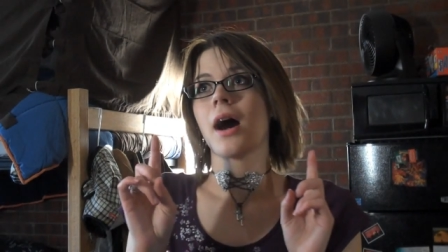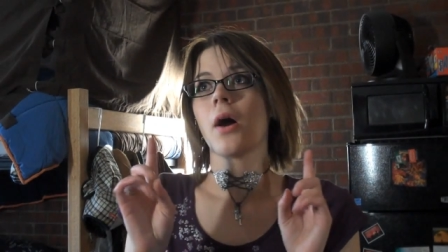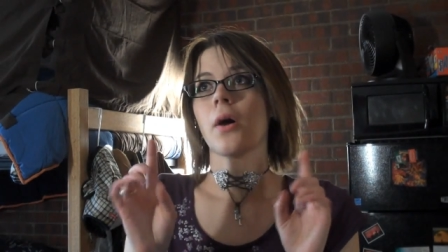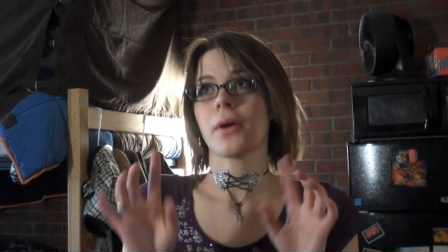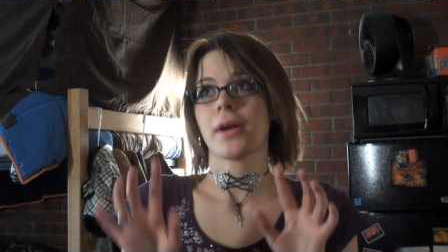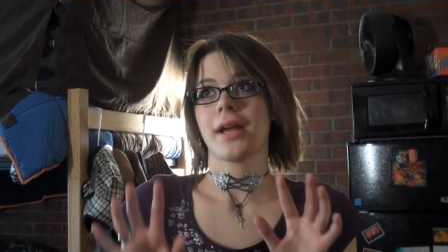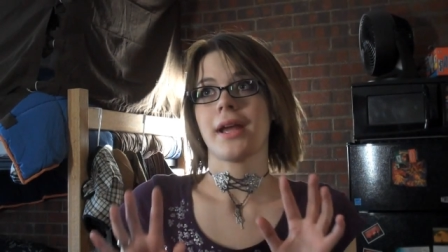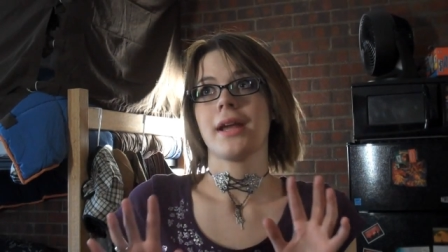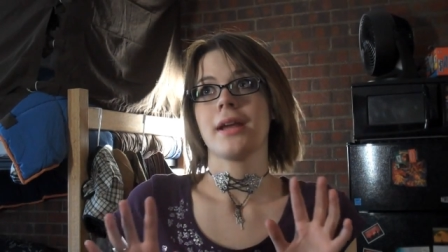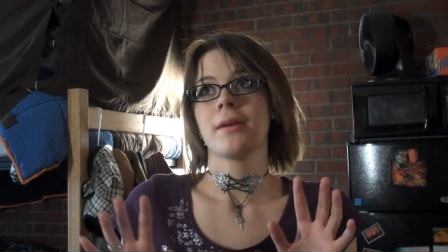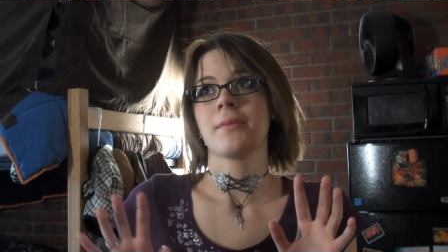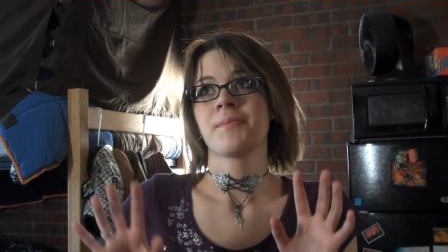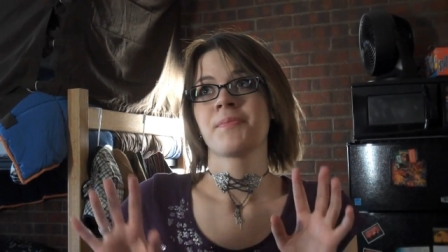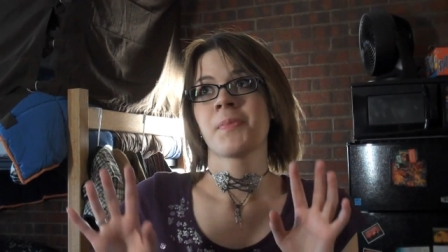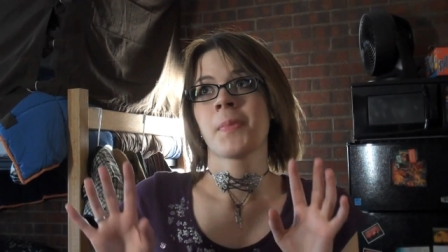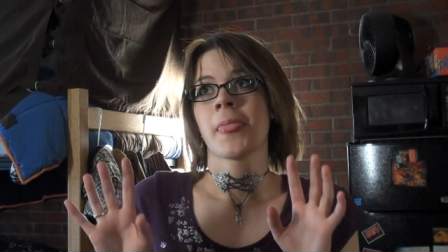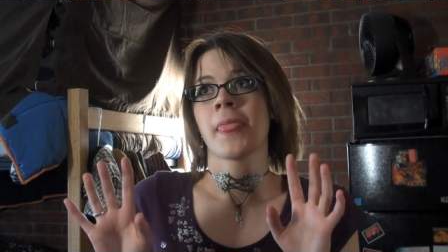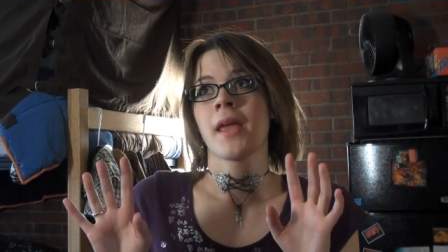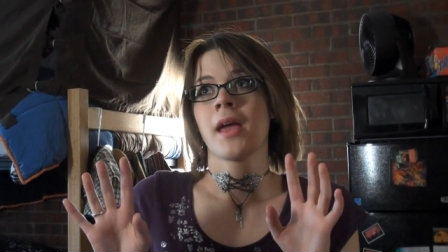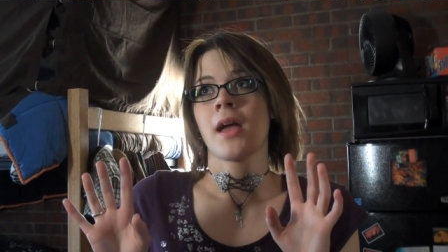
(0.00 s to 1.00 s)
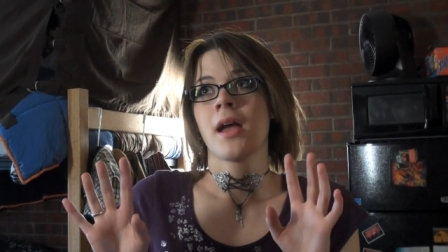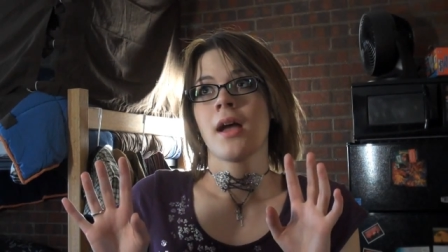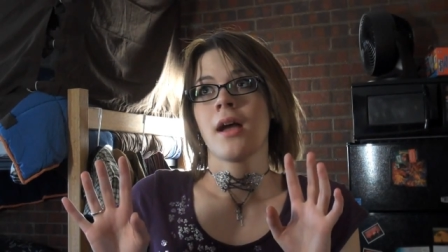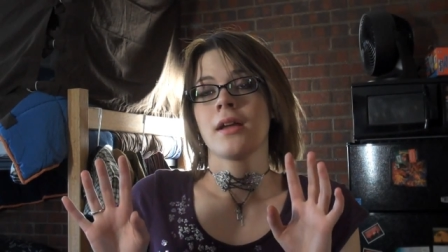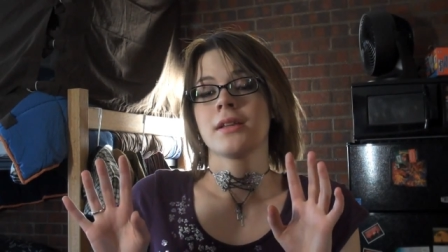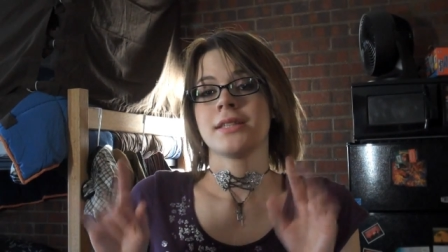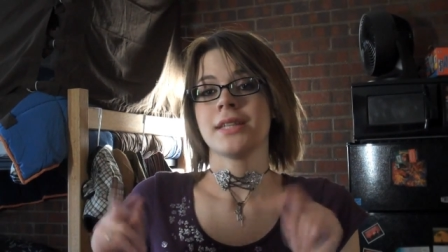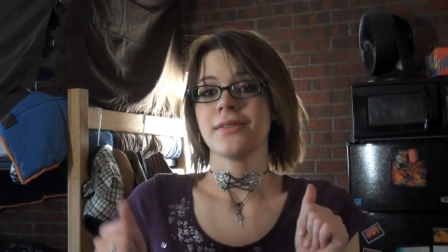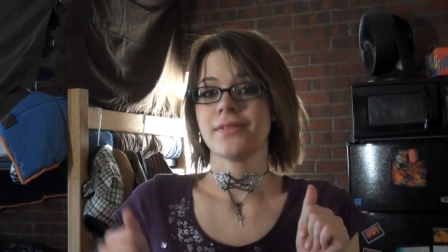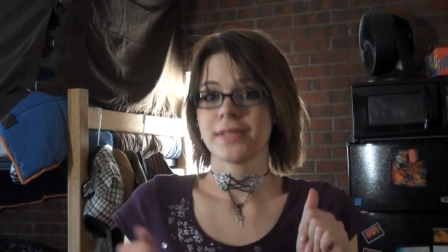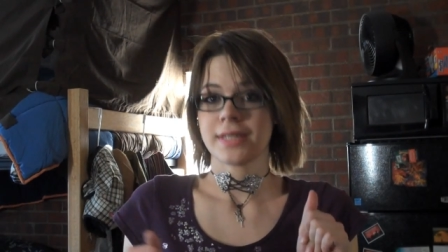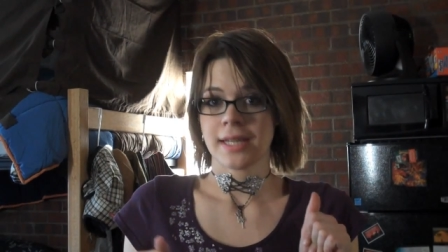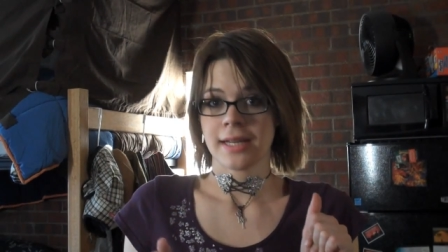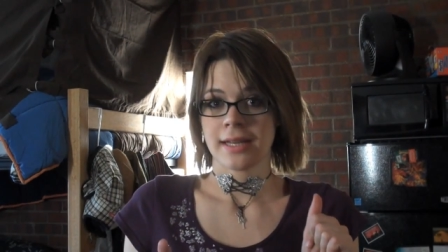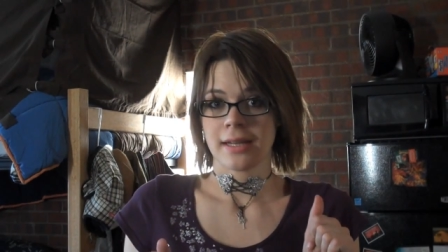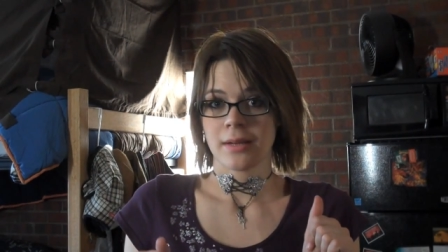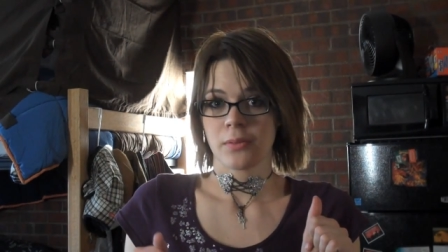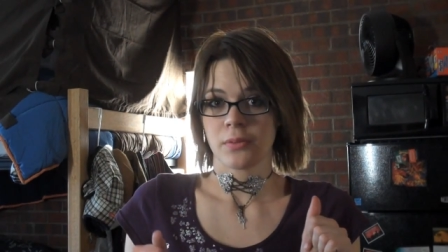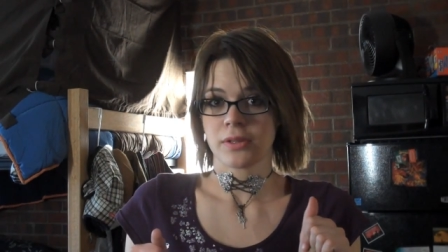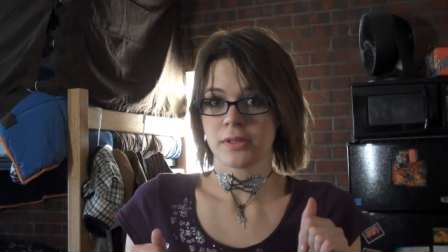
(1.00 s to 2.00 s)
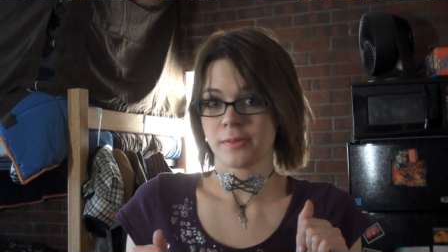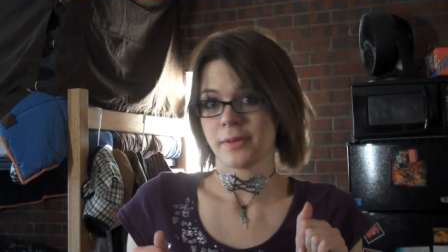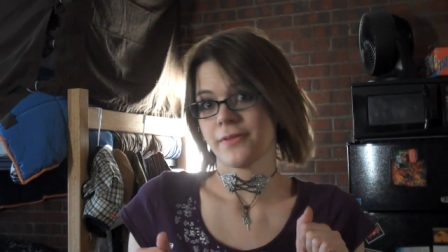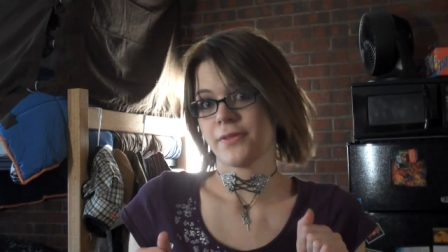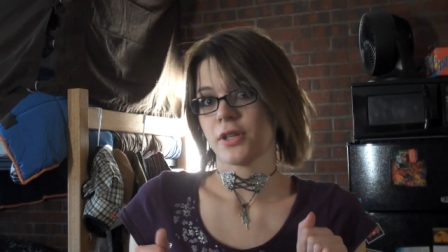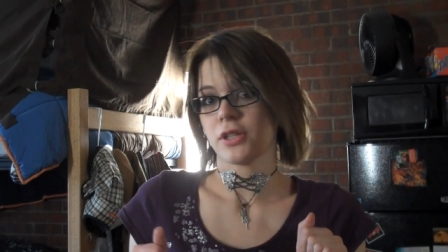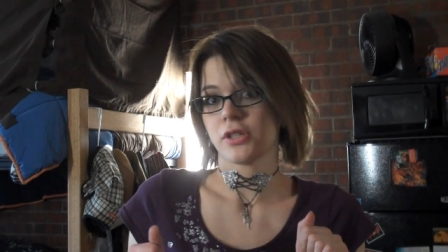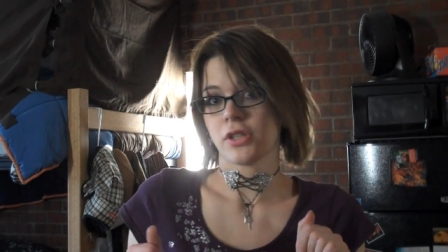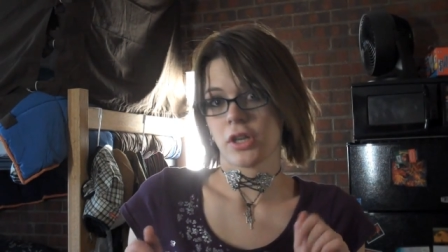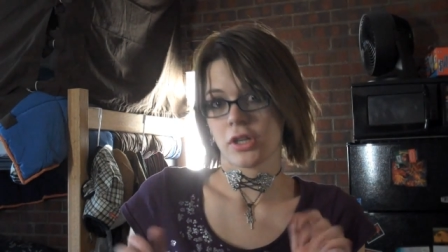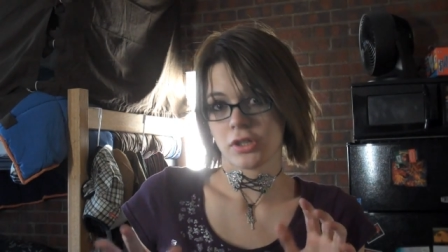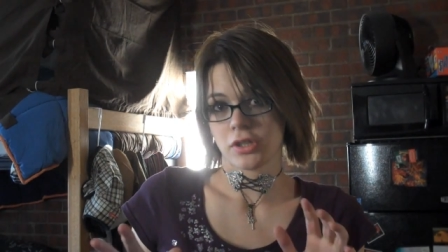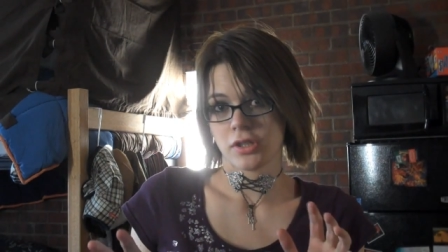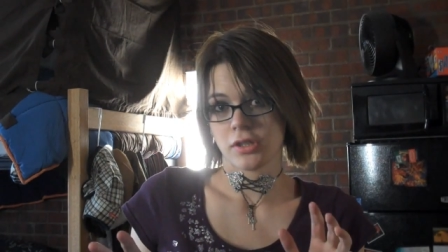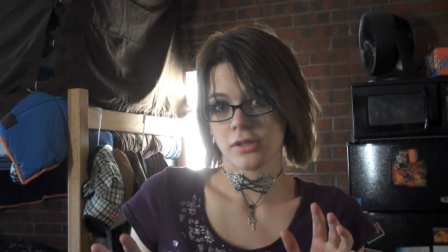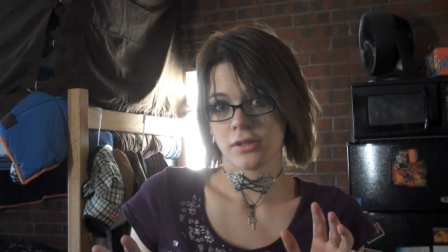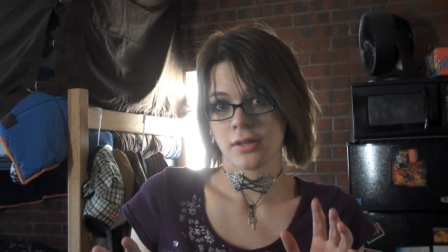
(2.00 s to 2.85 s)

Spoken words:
okay, David Tennant was my first Doctor.